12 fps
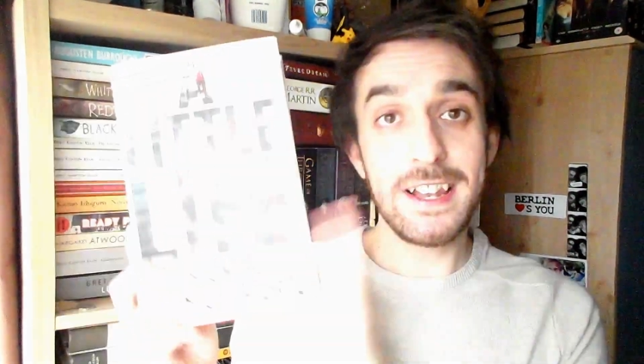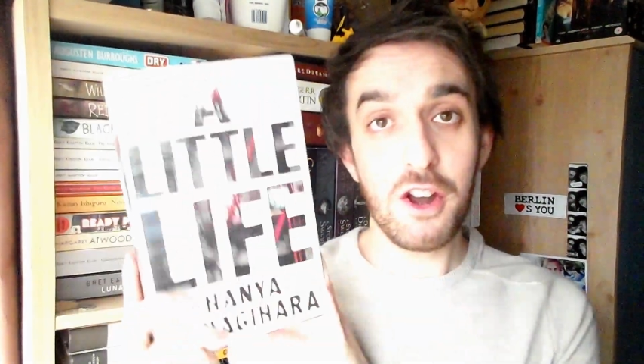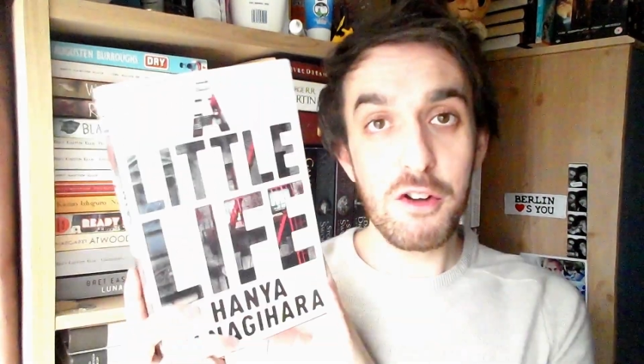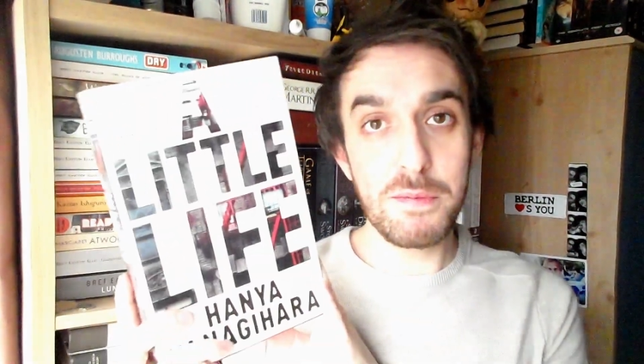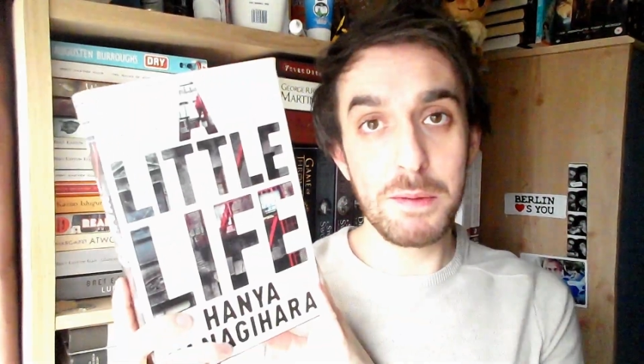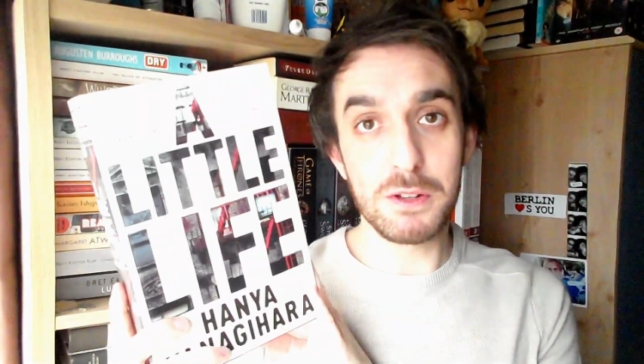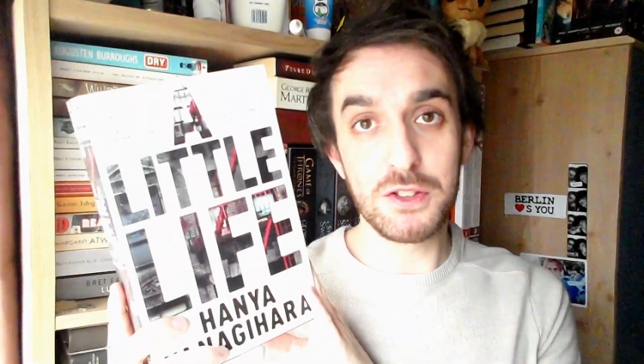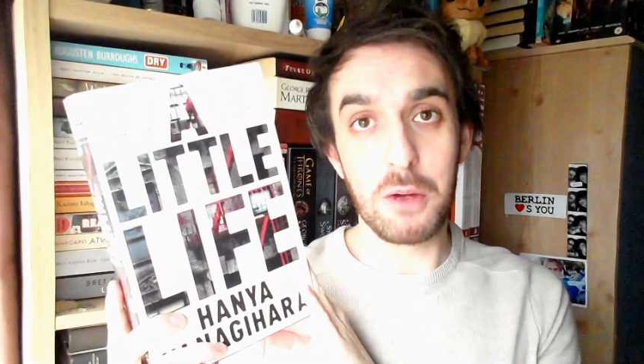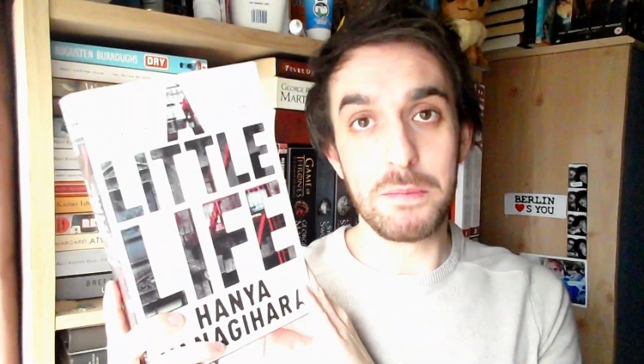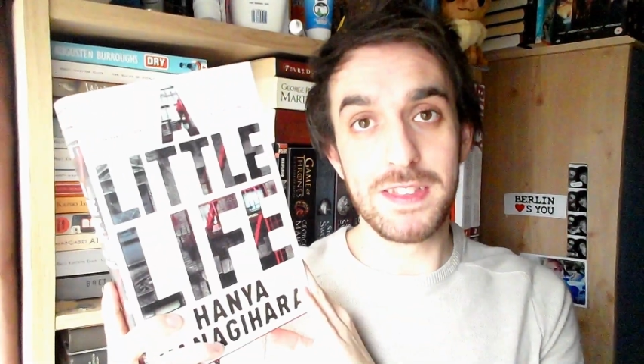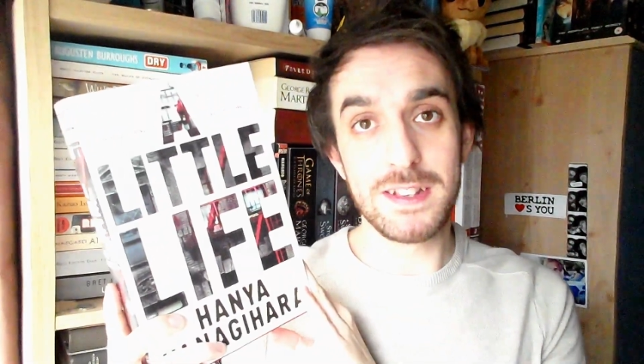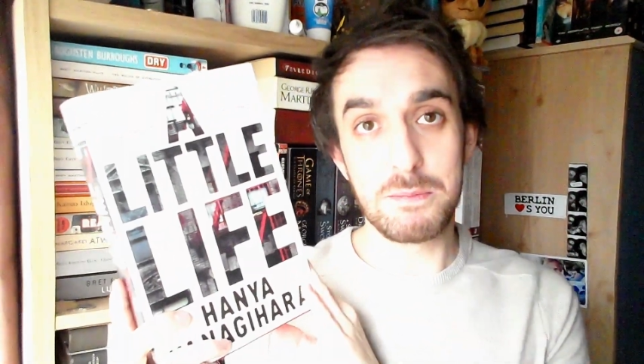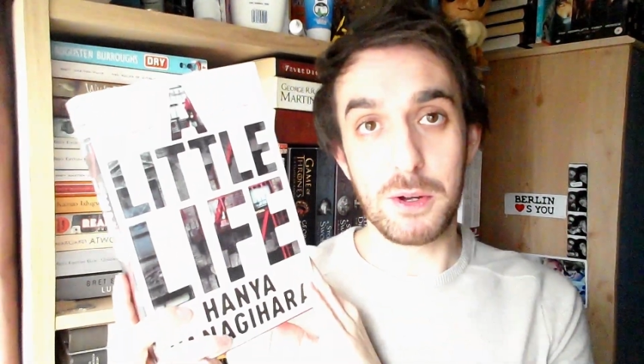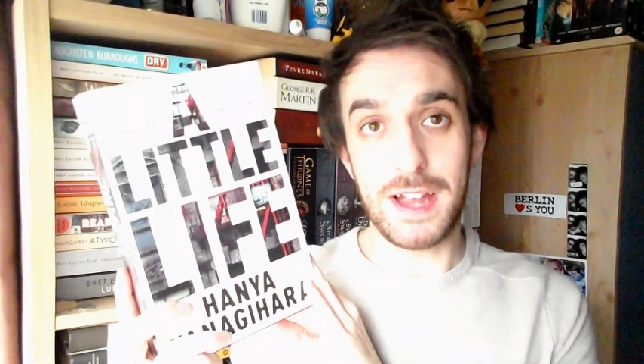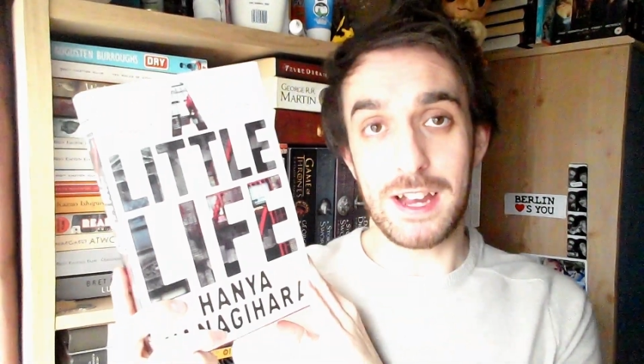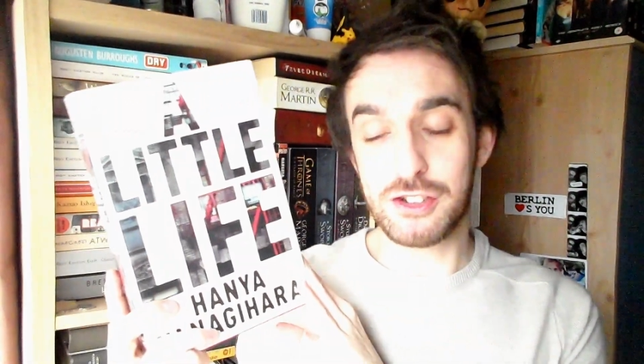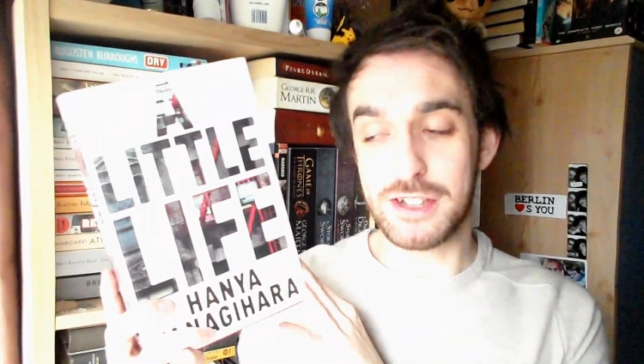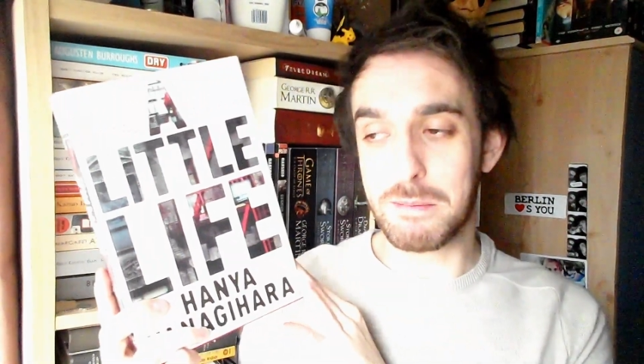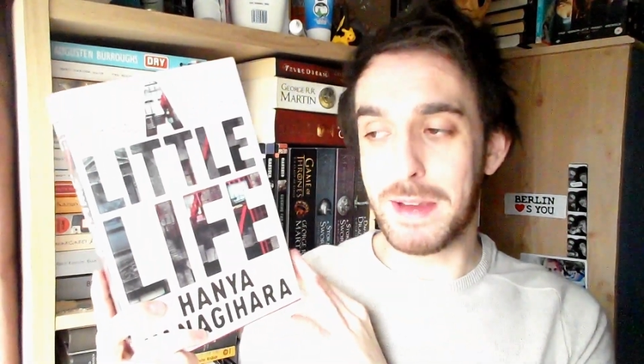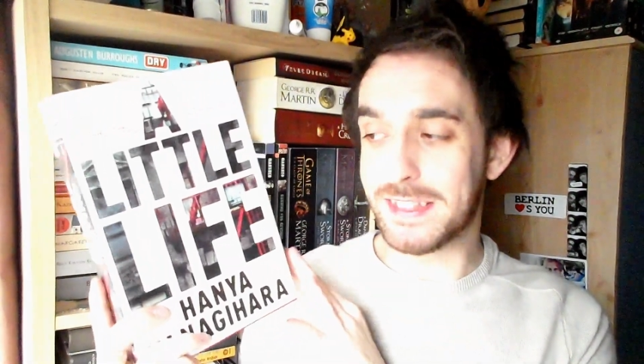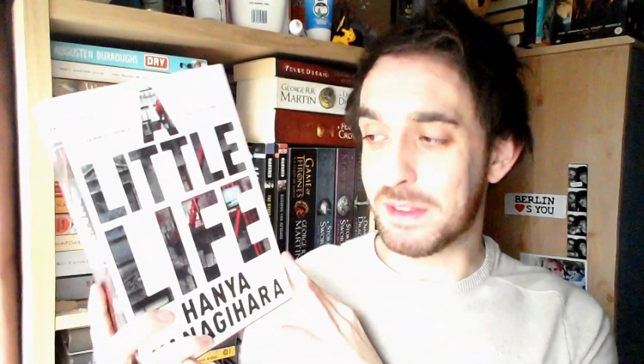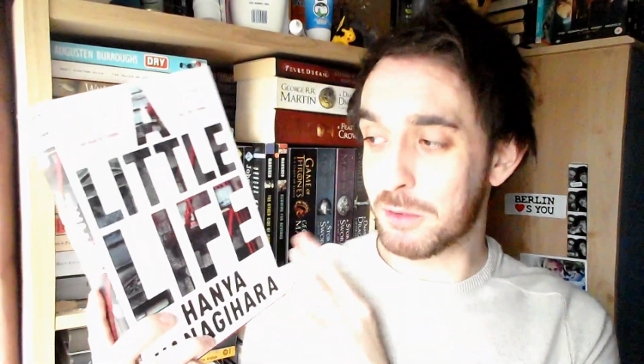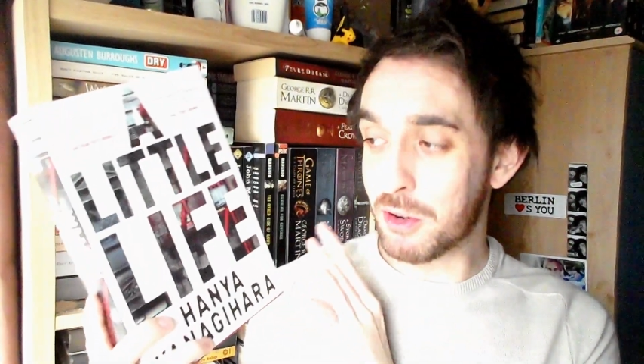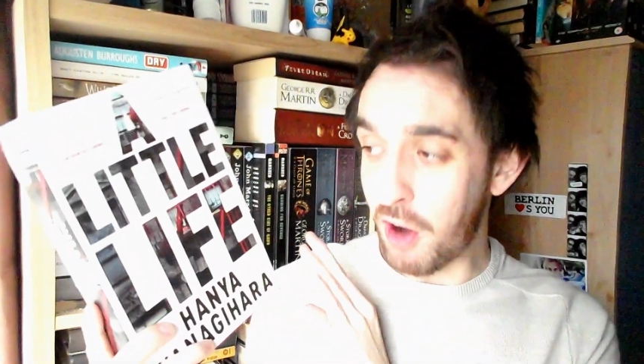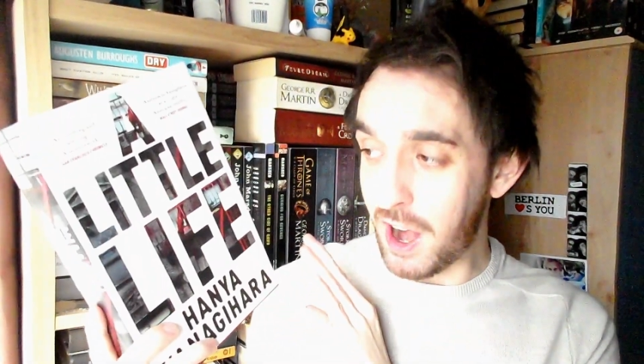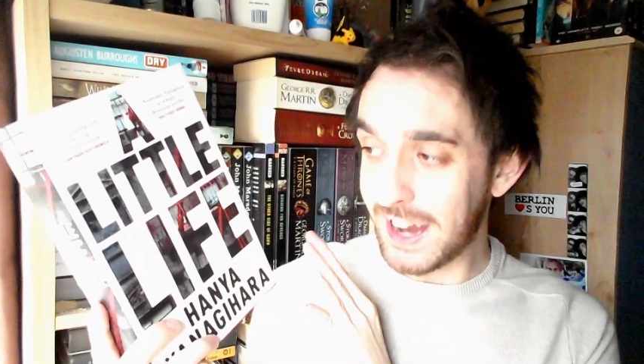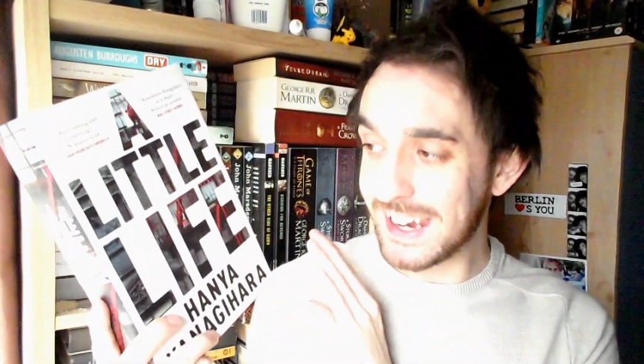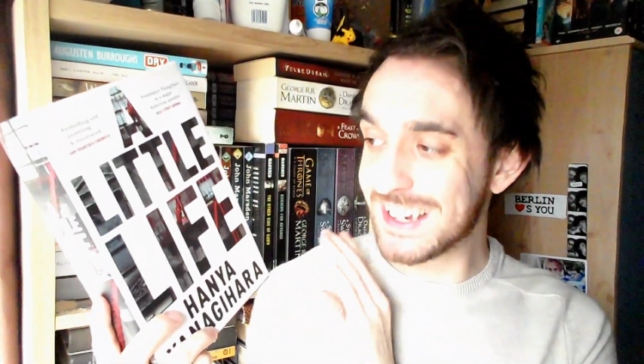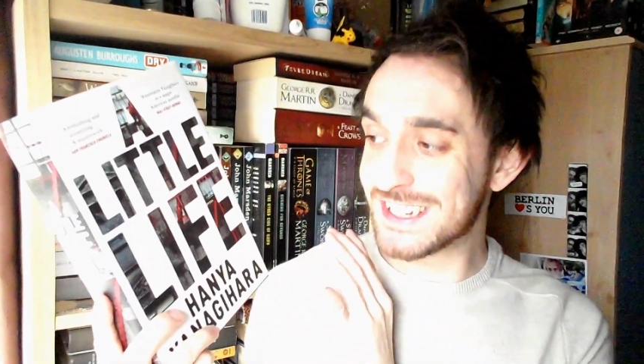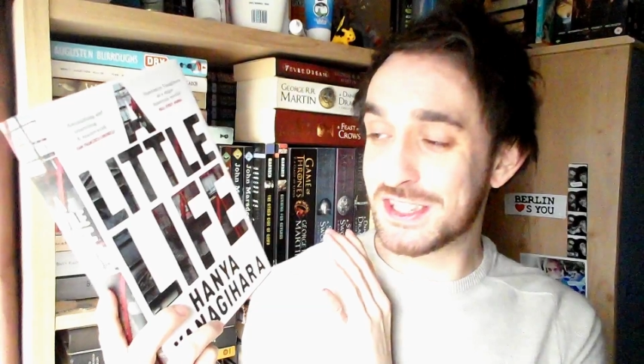A lot of people told me this book actually made them cry,